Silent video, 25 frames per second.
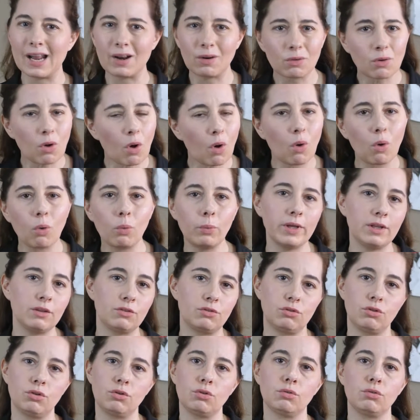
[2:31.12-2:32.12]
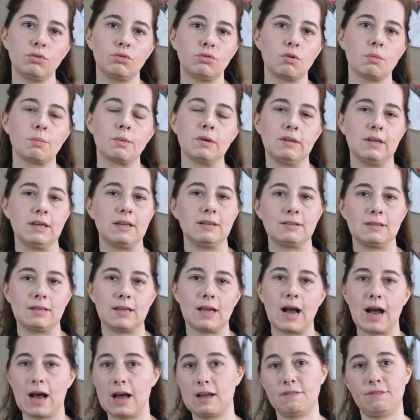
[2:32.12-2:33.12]
don't always use super tasty
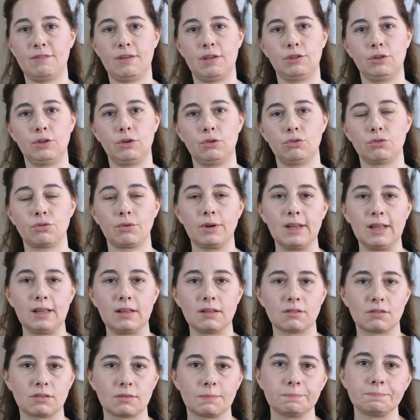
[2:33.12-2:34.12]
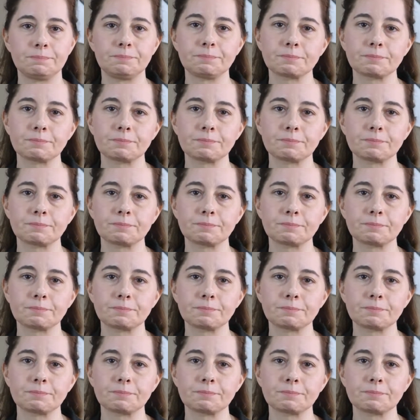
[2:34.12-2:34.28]
high-value treats.